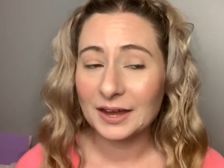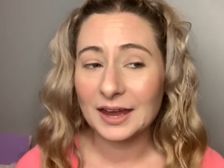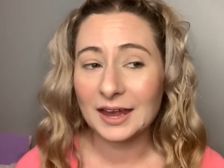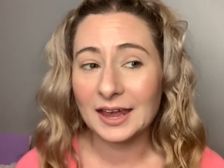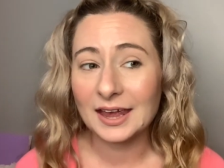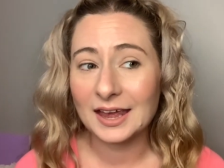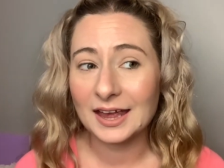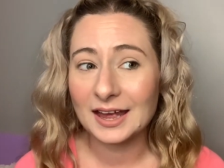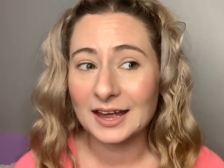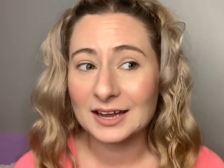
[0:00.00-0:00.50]

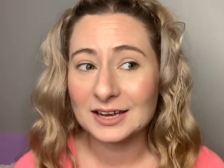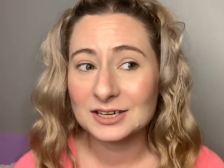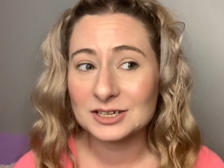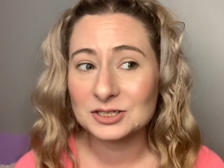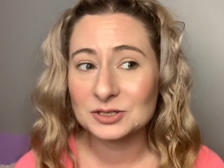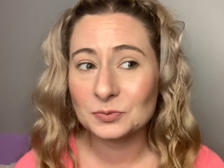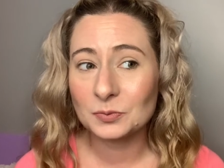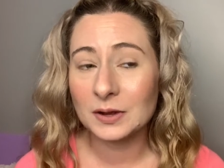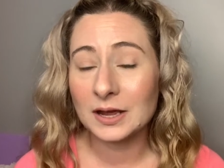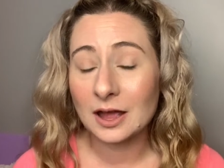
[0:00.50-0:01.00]

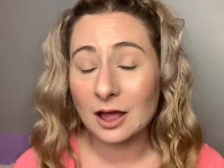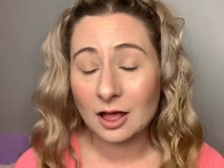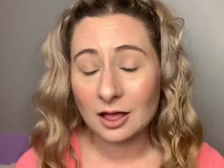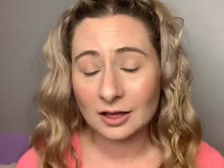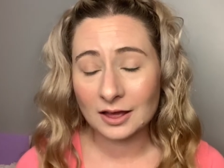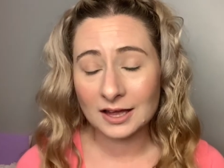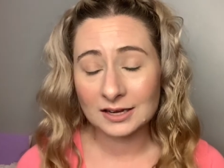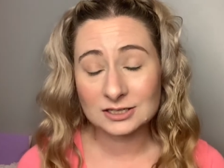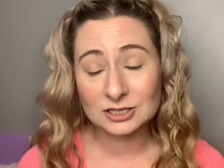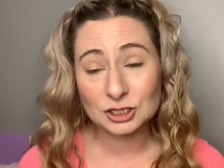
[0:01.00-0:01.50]
and we all
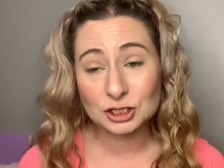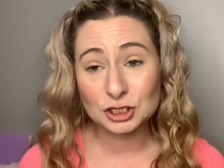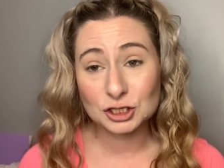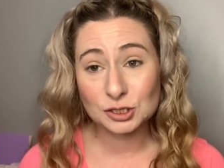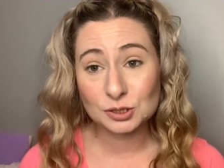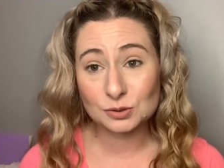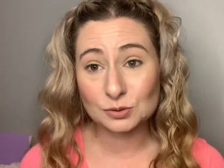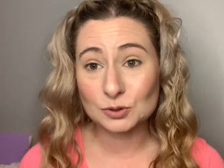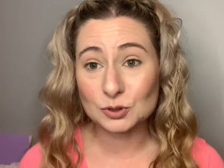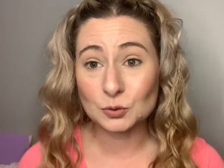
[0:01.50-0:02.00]
get to
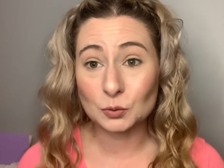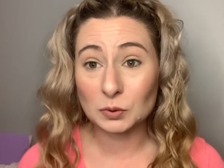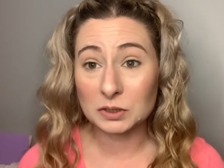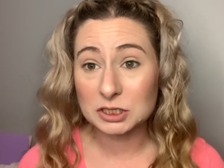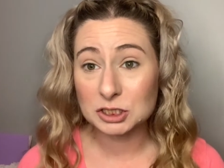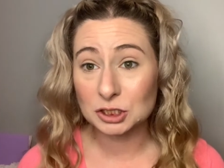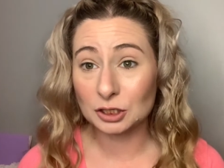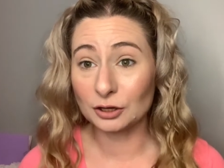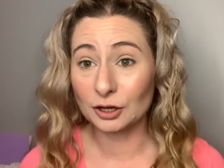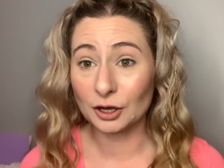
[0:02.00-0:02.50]
choose
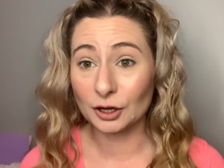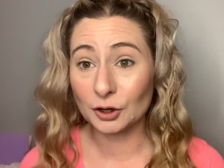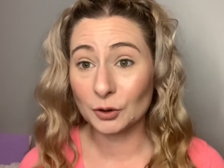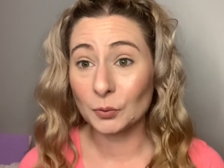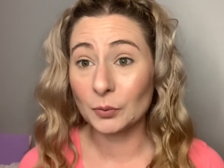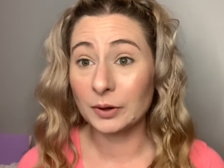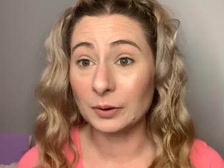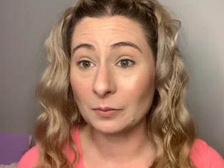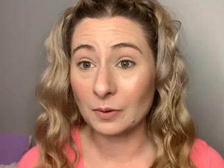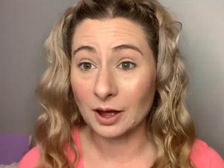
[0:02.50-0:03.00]
which look
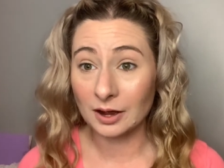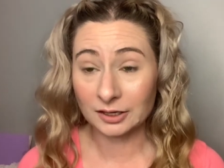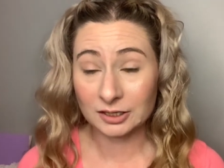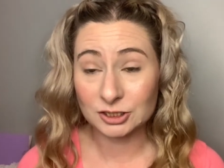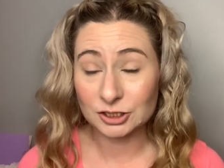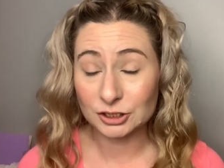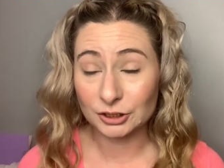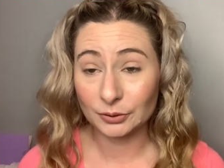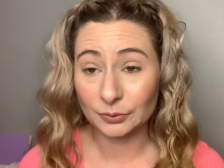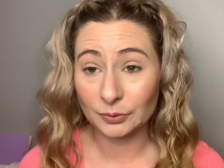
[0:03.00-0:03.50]
we wanna
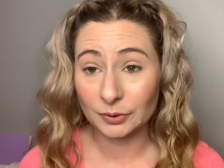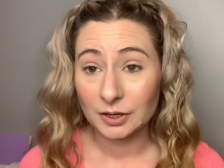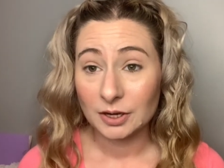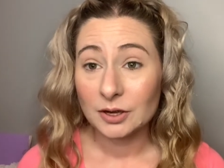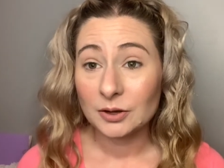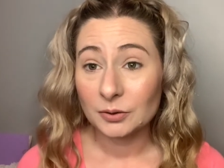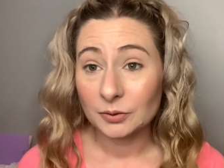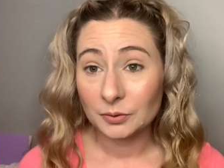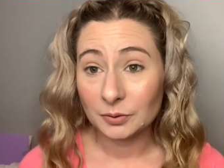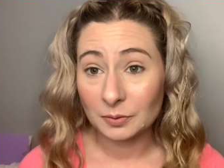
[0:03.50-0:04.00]
do
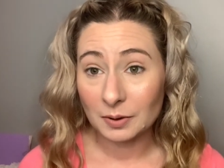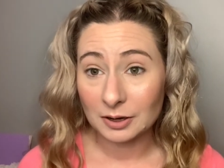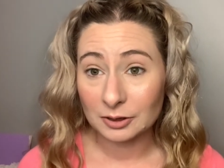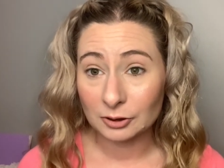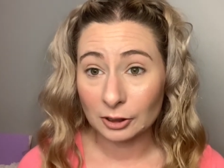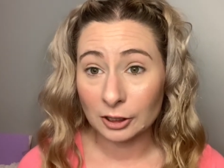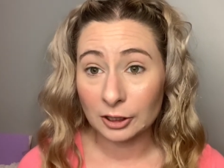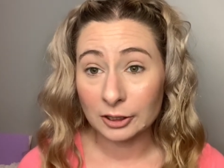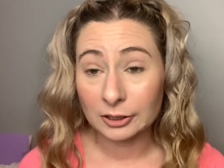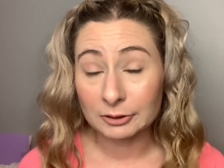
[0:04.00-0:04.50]
we want to
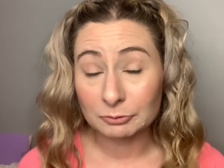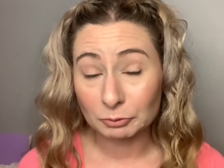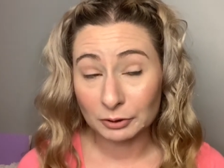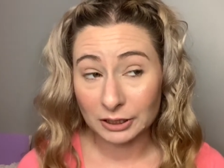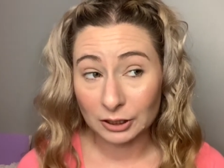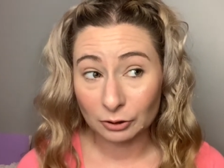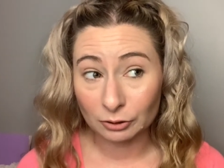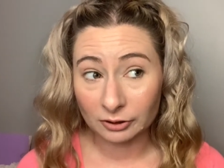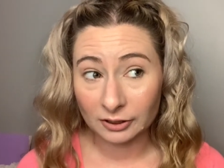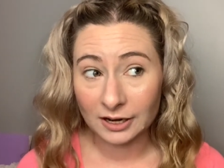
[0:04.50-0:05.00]
re
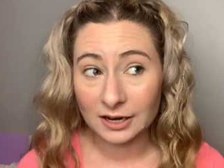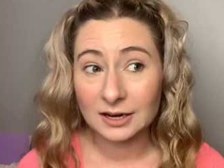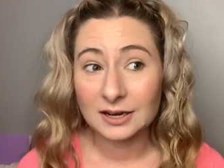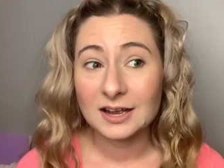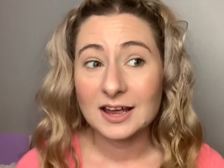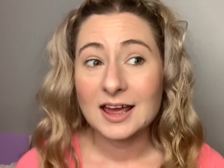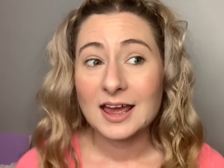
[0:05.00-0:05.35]
recreate.